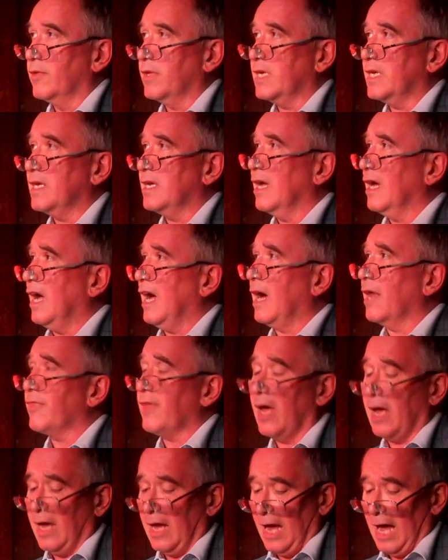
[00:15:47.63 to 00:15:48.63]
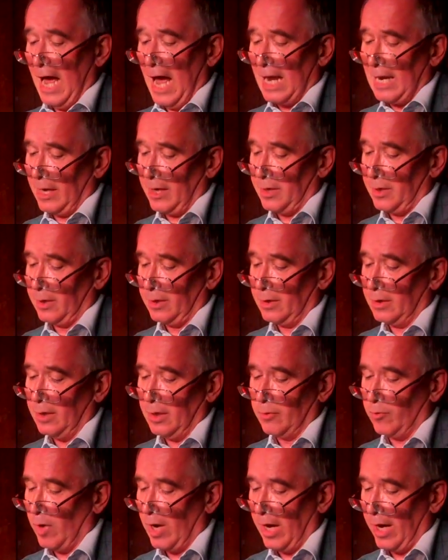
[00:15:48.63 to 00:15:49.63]
The other Alan
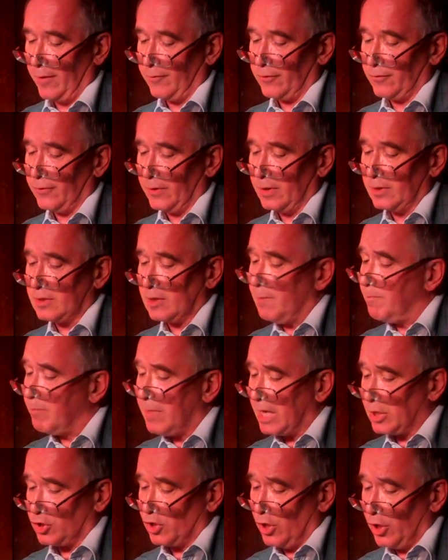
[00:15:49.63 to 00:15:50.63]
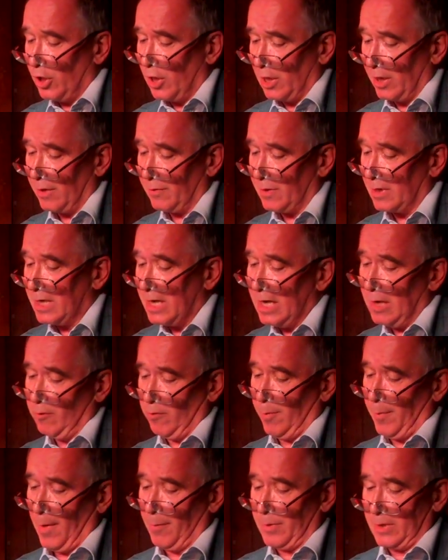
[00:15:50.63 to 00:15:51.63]
arrived first, much earlier than
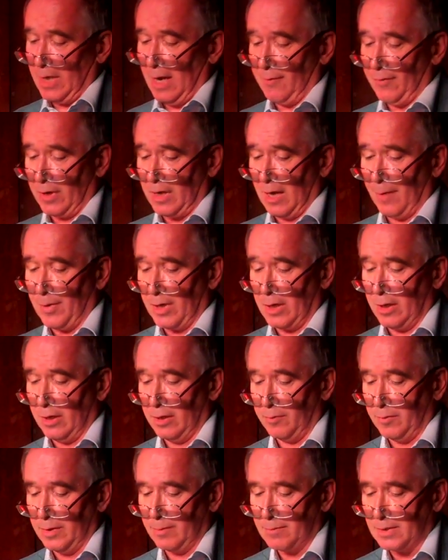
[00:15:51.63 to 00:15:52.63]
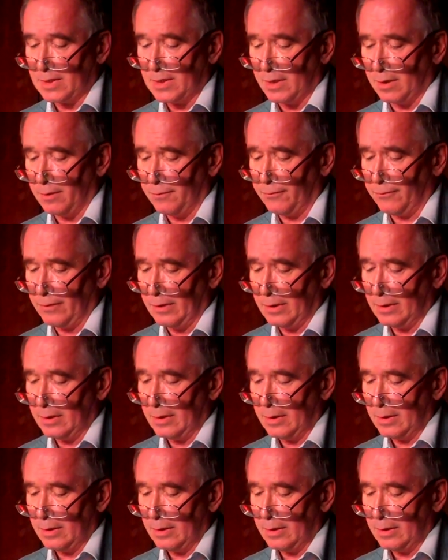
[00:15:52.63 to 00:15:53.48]
he remembered ever coming home himself.